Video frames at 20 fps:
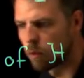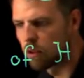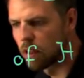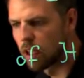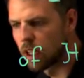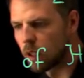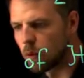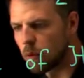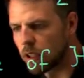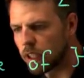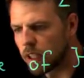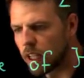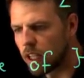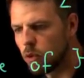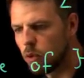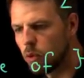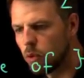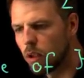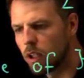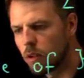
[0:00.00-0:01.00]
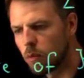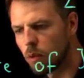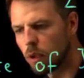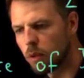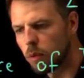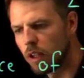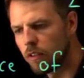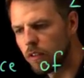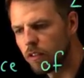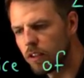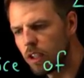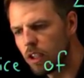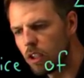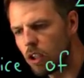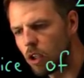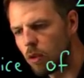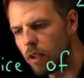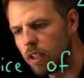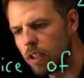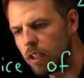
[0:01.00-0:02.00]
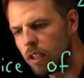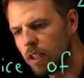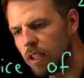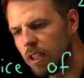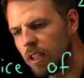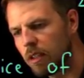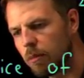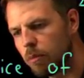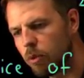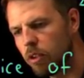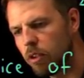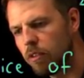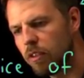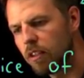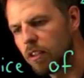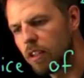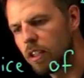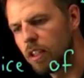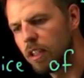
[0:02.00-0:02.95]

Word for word: thing one can do, and what we have seen already previously,